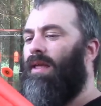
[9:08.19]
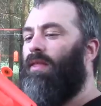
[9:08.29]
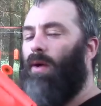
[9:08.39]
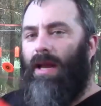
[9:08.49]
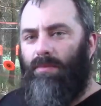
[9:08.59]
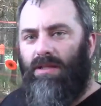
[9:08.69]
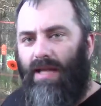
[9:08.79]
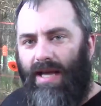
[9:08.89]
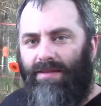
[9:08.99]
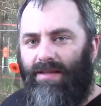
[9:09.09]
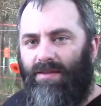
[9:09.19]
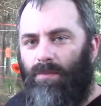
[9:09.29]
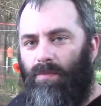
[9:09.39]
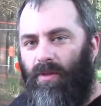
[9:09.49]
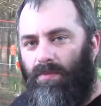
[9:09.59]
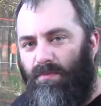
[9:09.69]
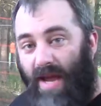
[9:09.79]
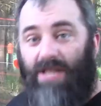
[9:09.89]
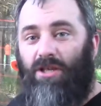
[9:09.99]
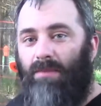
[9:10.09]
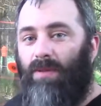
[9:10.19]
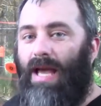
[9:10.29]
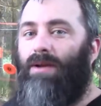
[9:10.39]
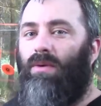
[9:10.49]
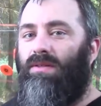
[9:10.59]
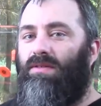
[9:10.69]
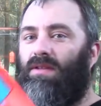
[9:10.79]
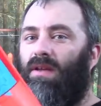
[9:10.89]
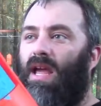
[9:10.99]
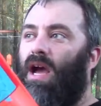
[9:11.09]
Though I am glad that the matching black ones